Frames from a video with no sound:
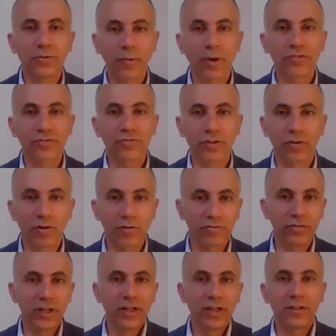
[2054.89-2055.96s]
this question
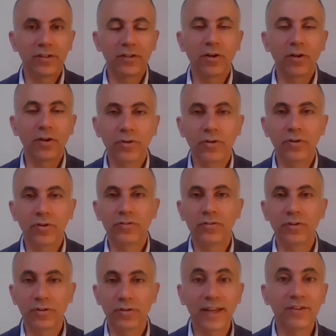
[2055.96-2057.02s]
of, you know, the,
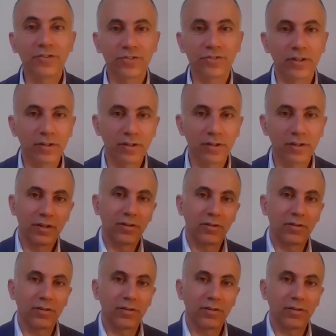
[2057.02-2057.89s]
the relation